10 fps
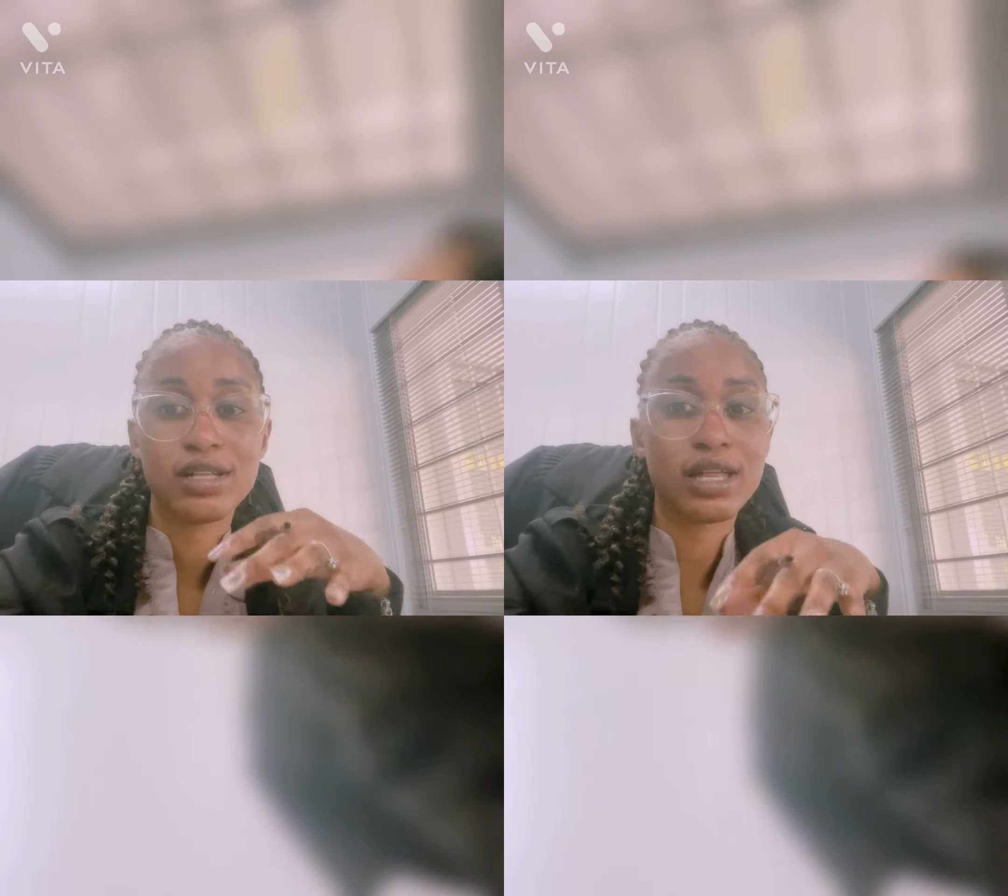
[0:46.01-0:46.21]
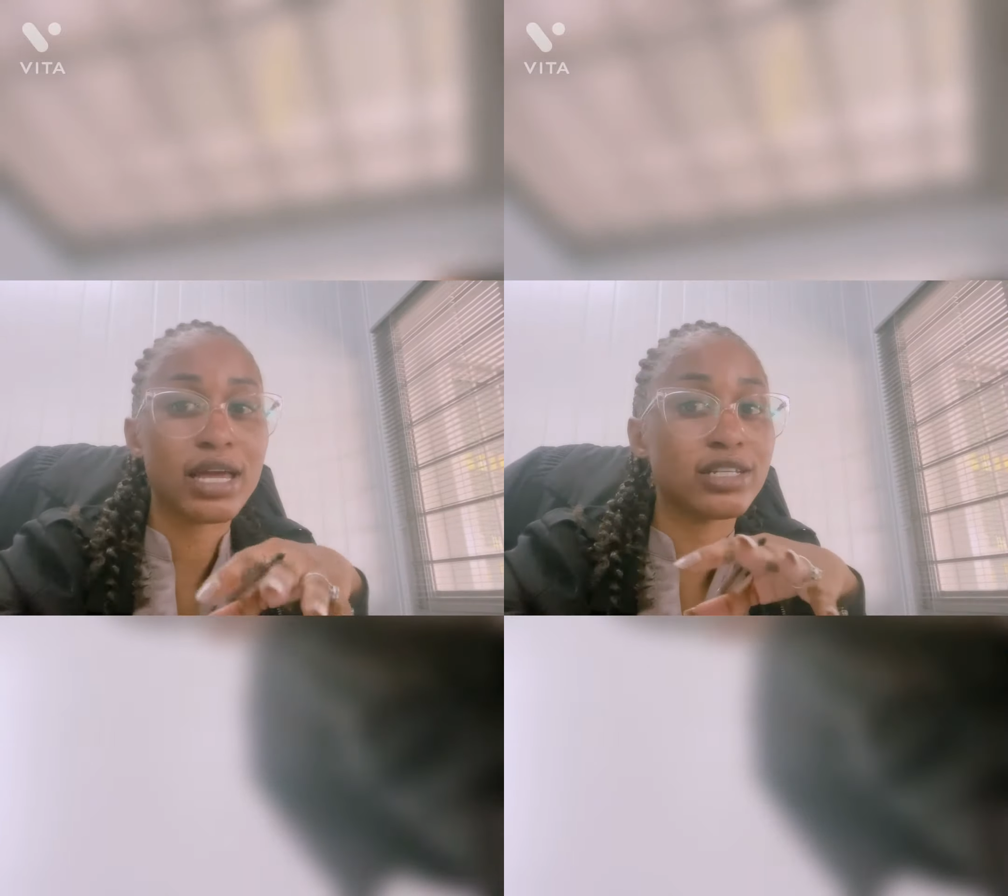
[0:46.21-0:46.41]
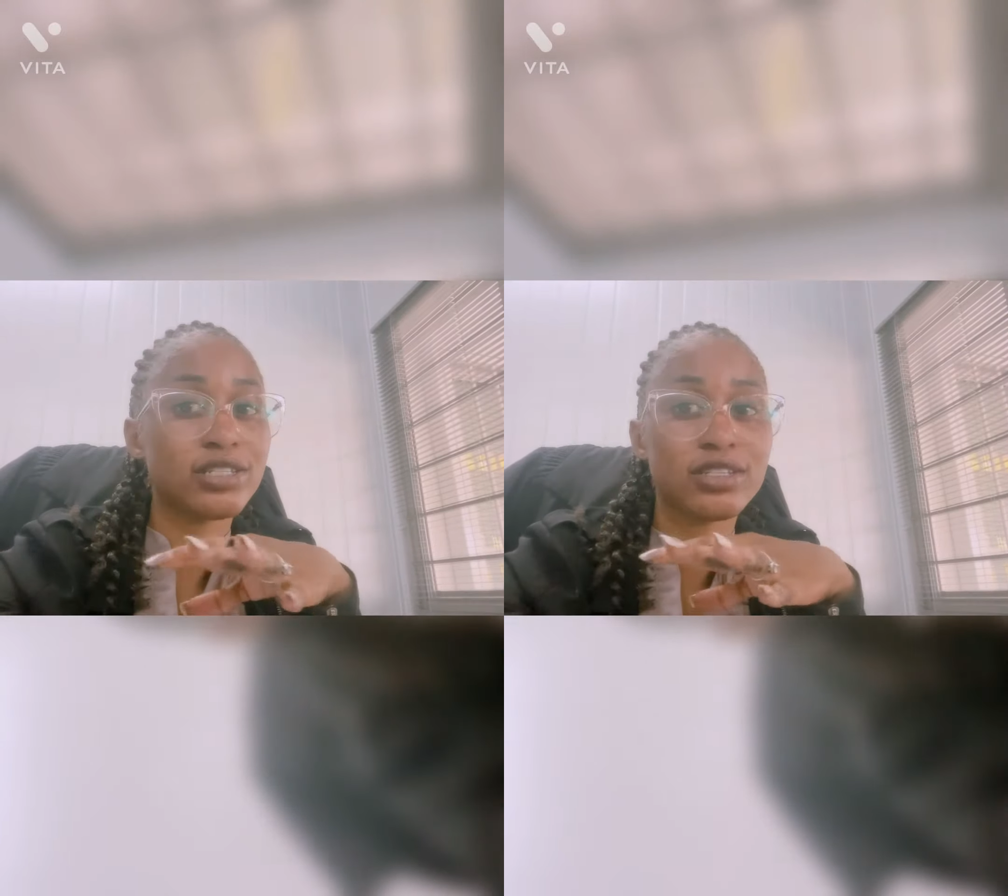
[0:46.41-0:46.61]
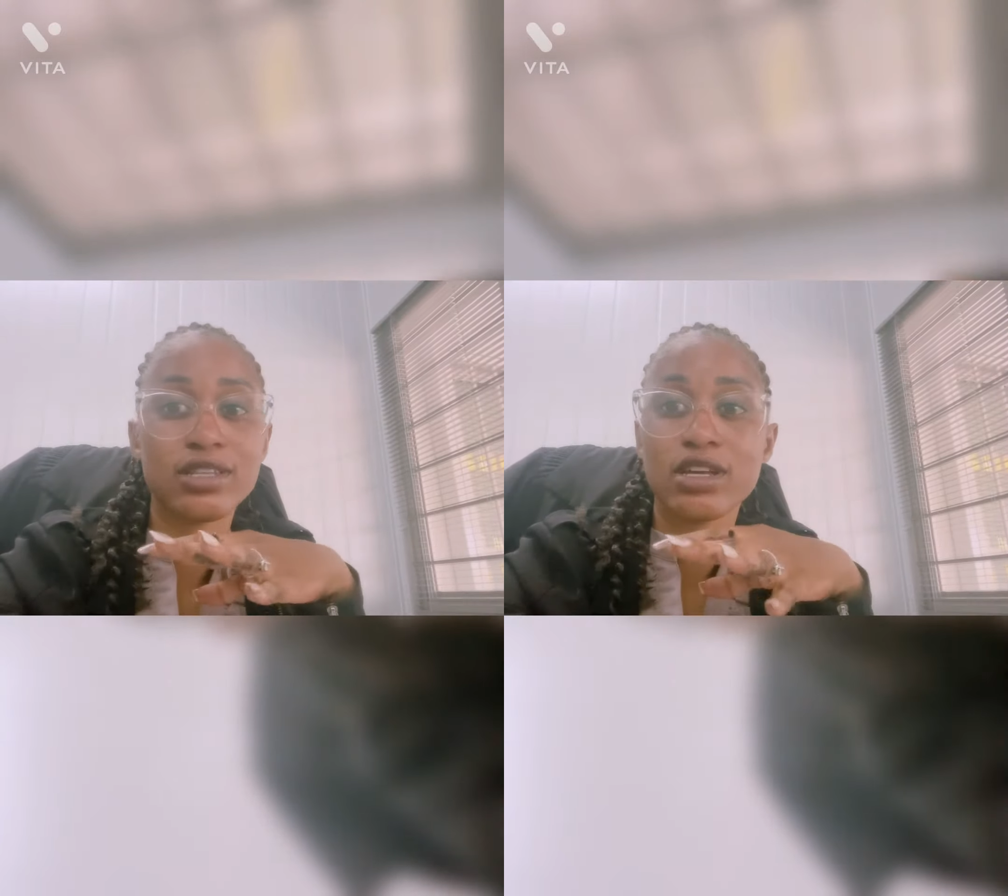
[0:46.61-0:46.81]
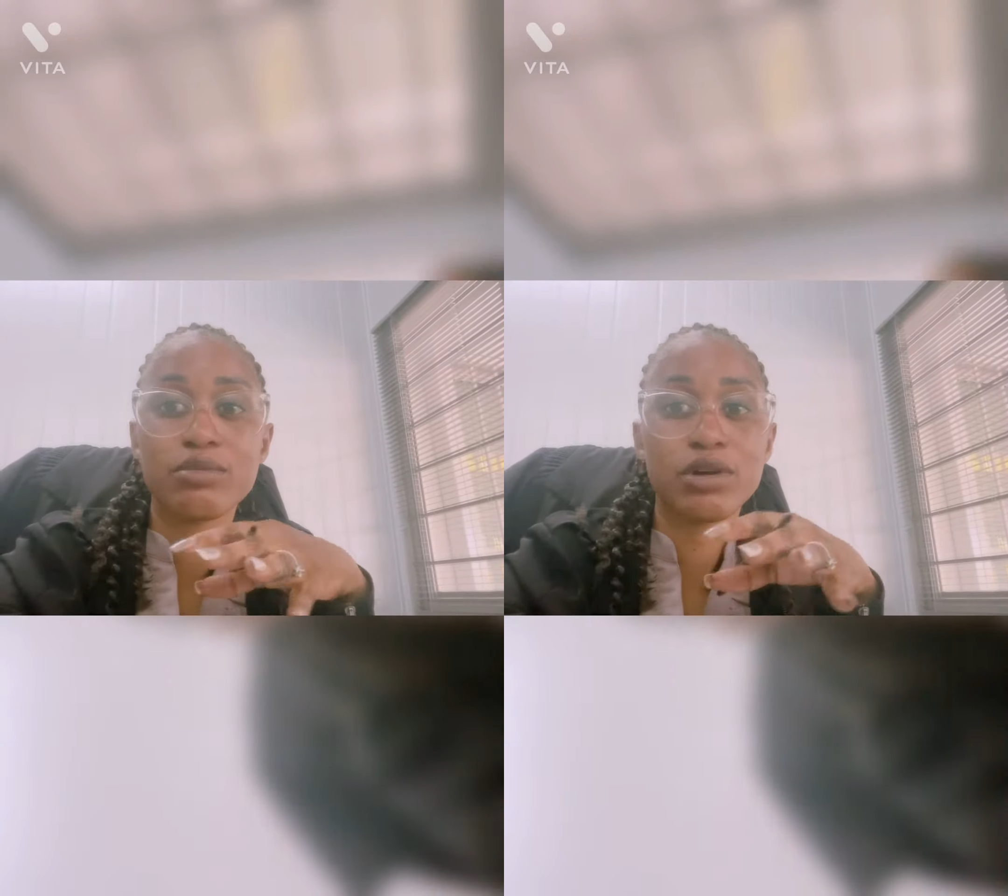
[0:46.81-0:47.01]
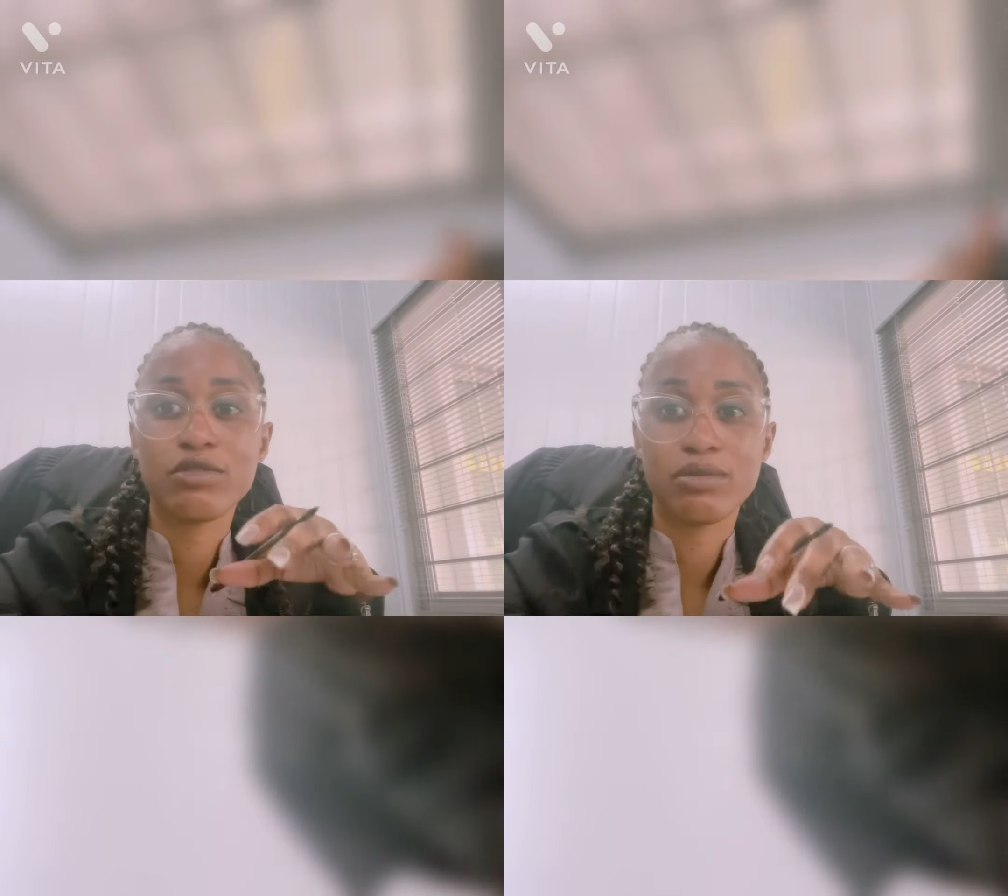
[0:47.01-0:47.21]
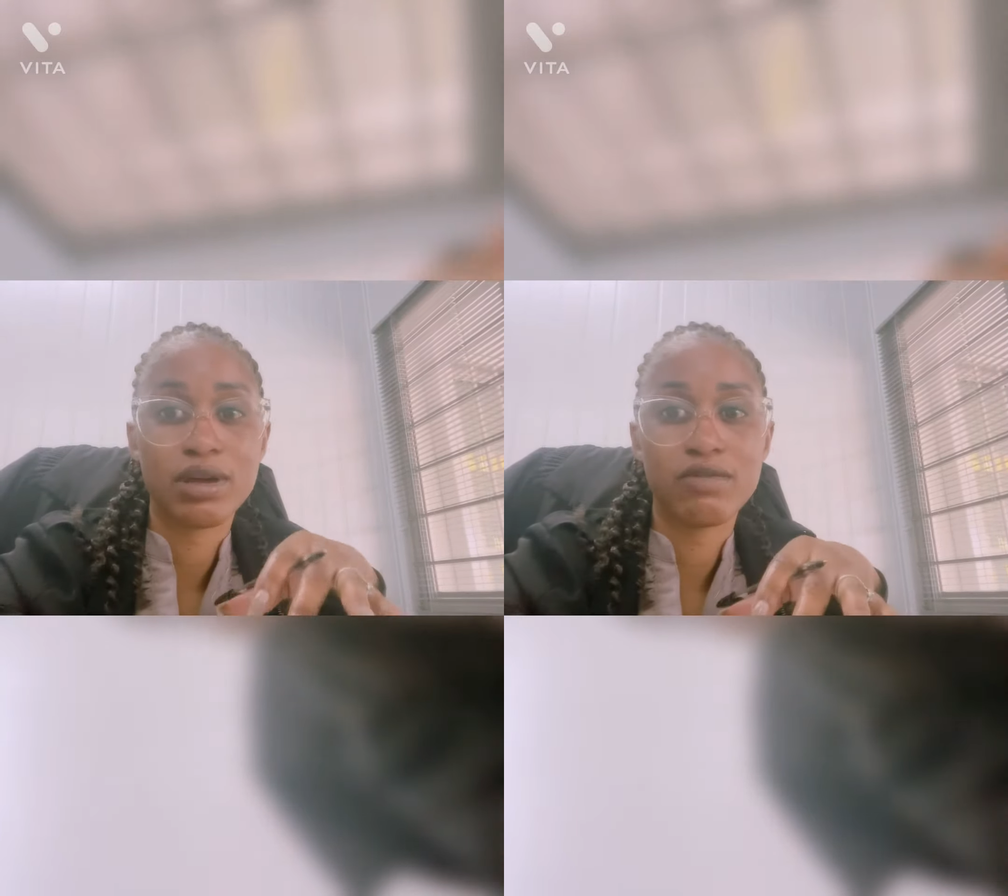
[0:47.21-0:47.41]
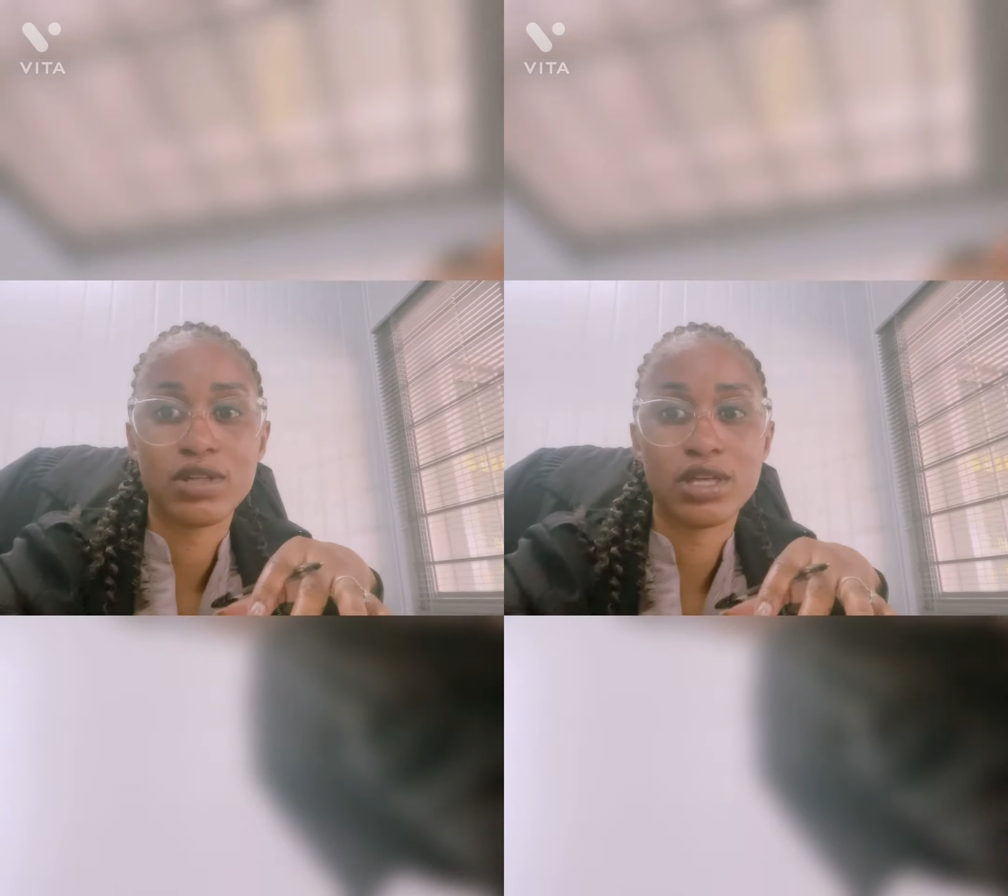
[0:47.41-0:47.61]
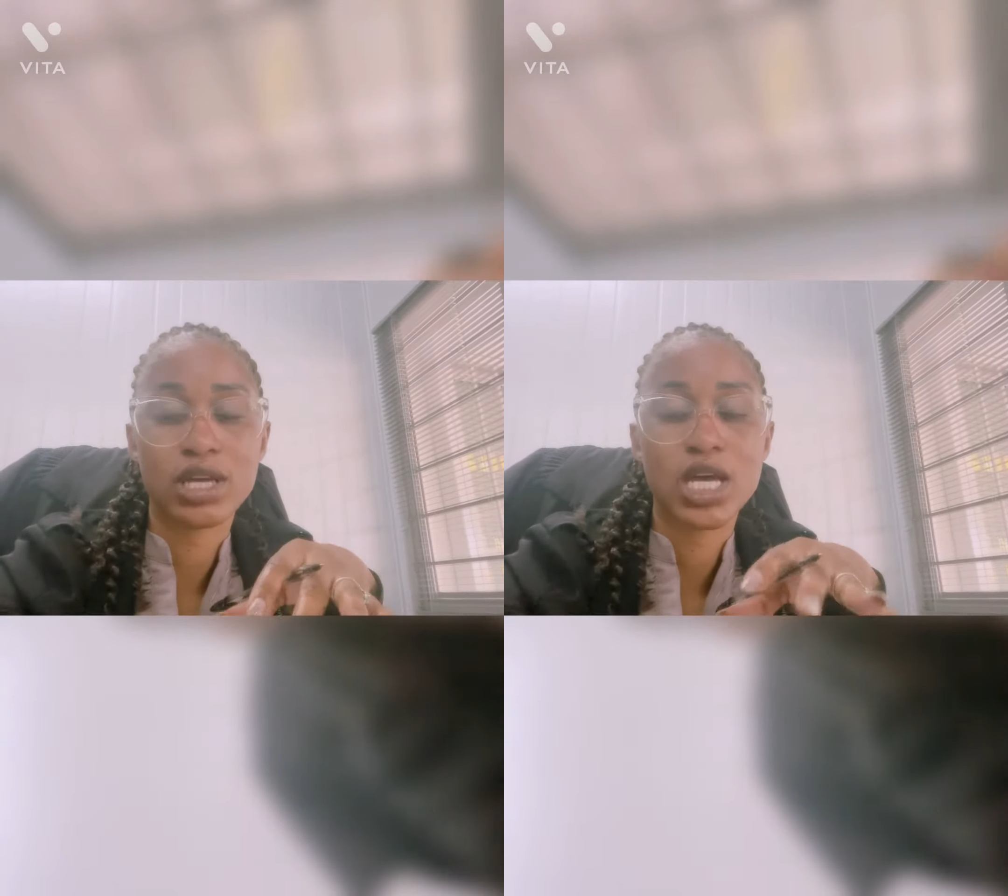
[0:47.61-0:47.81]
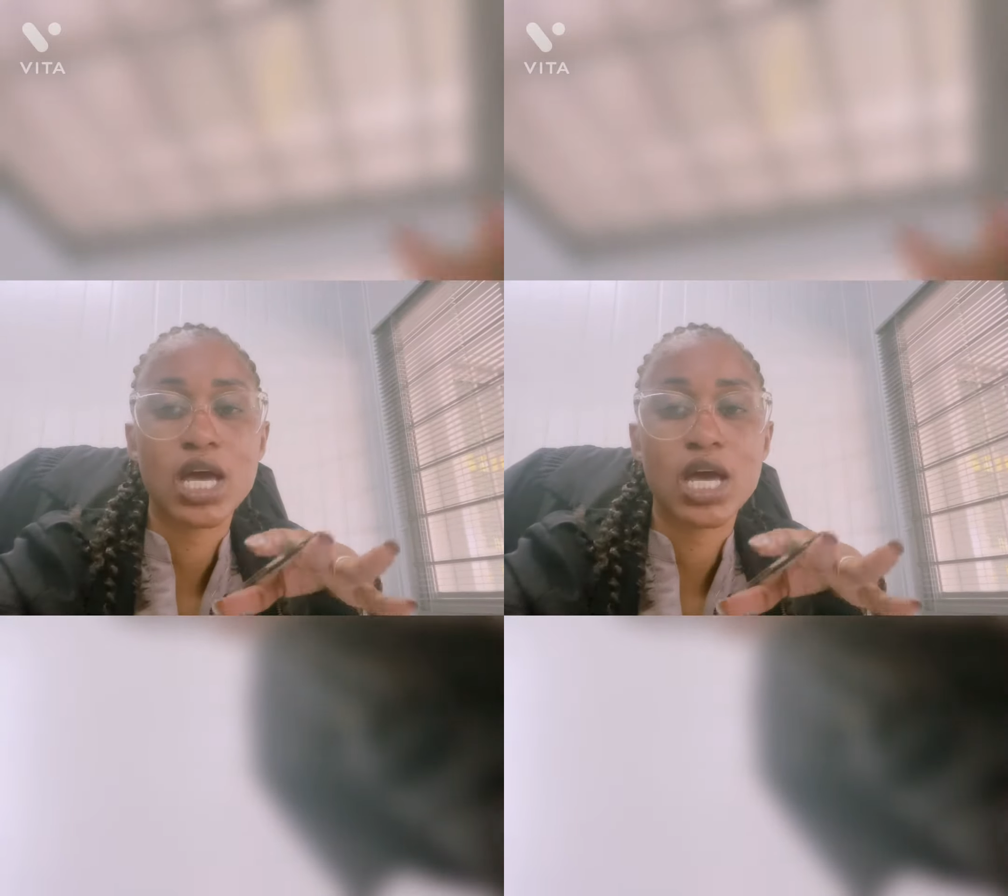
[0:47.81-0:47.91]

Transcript: Like, just take a break from everything.